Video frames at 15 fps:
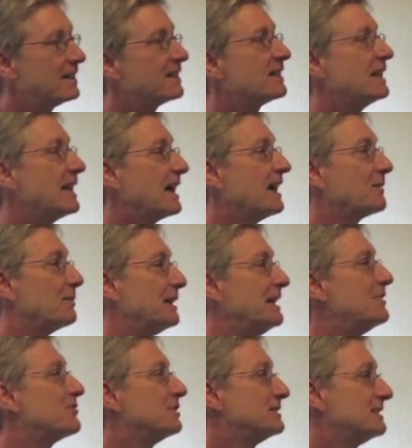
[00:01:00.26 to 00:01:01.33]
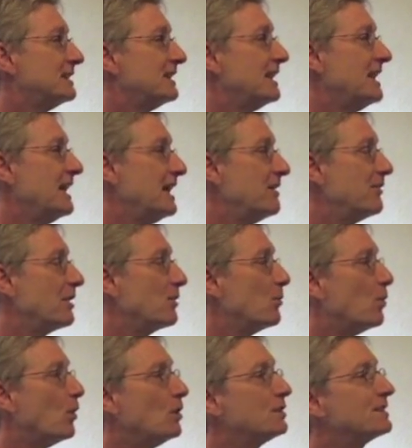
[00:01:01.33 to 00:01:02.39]
I think I'd be interested in
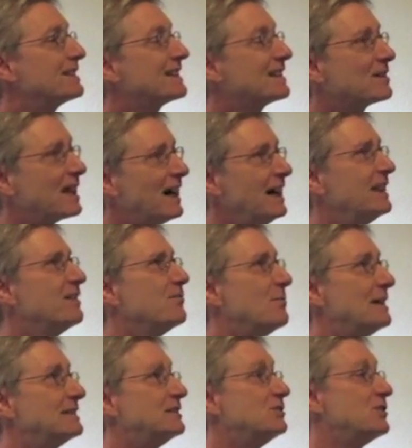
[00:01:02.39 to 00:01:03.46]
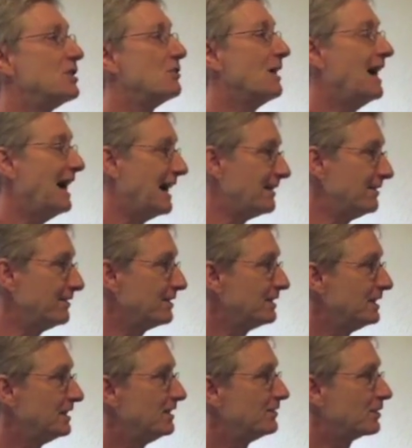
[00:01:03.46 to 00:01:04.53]
hearing what kind of message you have
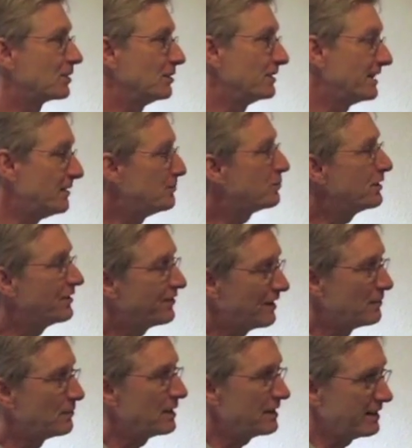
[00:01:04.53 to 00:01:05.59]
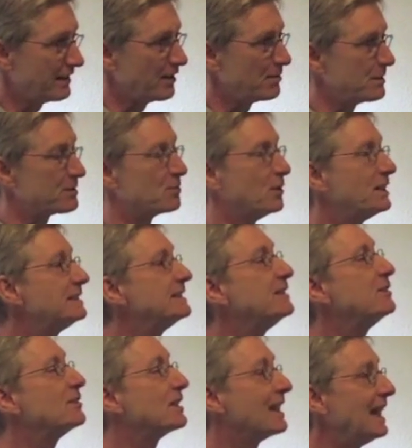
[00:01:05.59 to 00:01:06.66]
for contemporary family therapists. What is
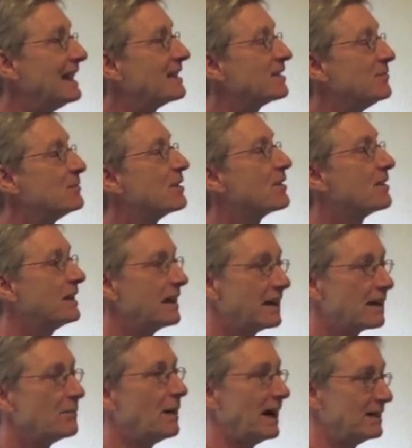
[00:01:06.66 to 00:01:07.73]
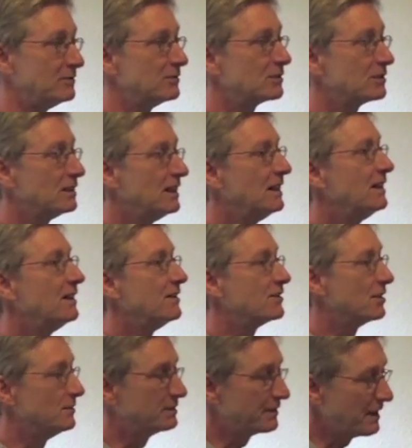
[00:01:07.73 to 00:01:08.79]
it you'd like them to think about
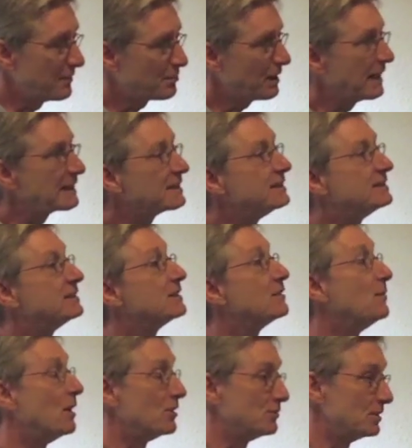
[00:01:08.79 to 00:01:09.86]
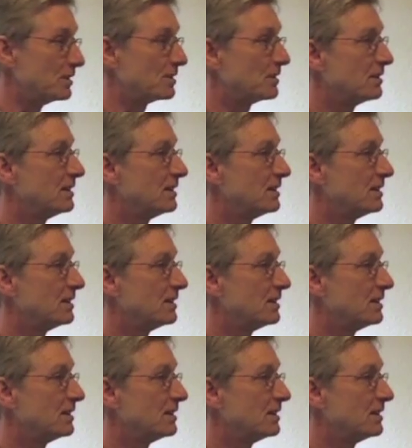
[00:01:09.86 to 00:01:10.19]
in terms of their practice at the moment?